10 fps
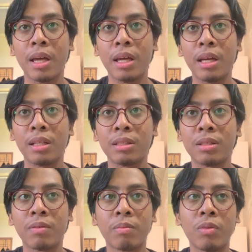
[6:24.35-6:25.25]
Hence,
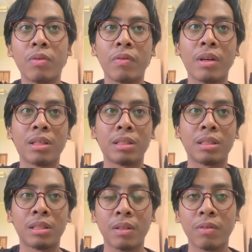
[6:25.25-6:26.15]
more fair
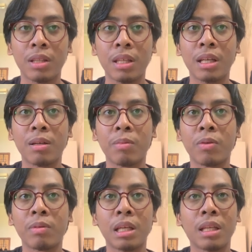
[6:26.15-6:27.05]
resistivity can be
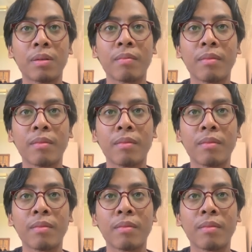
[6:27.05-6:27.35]
obtained.